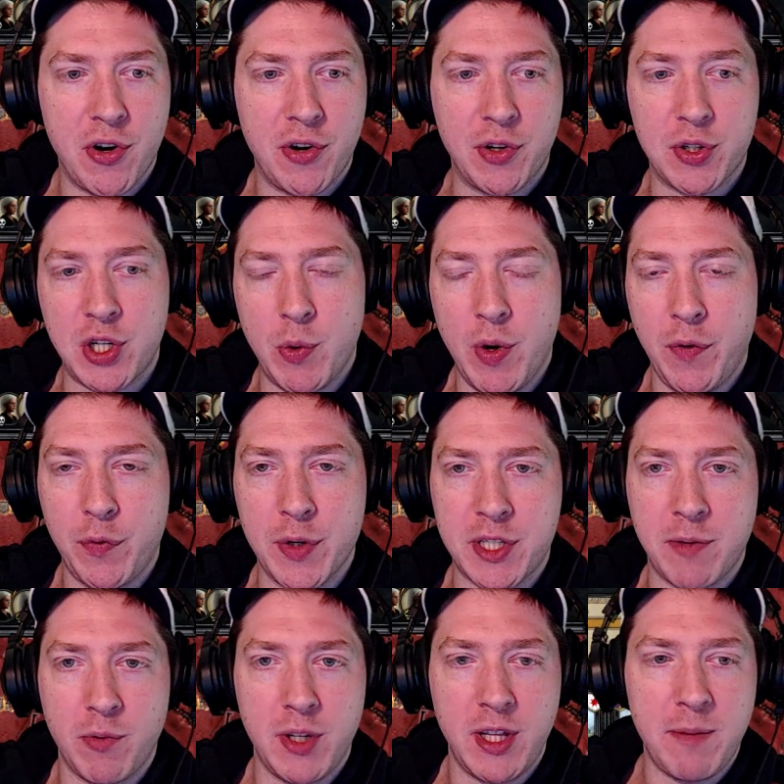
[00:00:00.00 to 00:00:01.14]
There's no one for us to
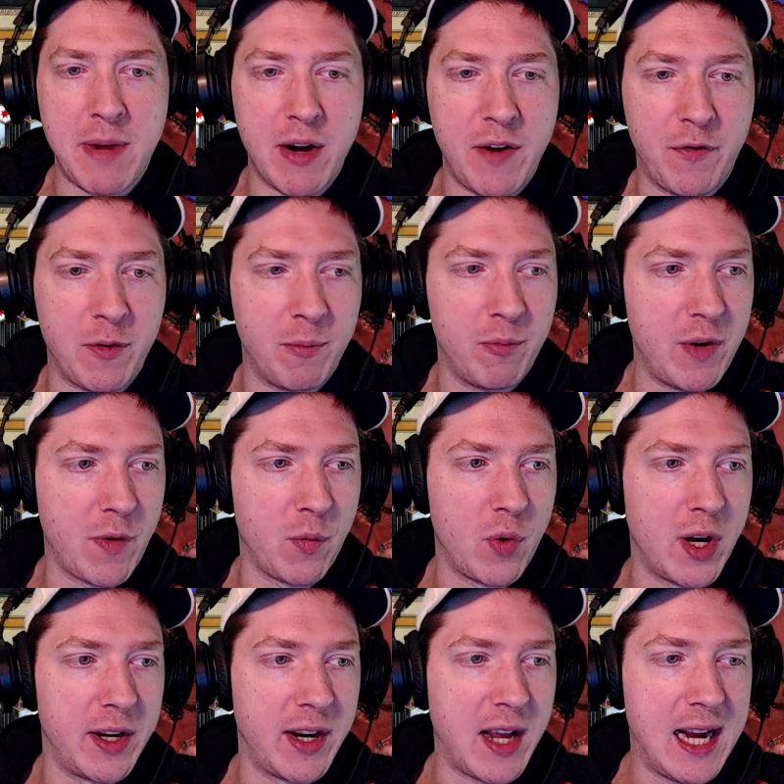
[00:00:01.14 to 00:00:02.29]
really marry from River Run.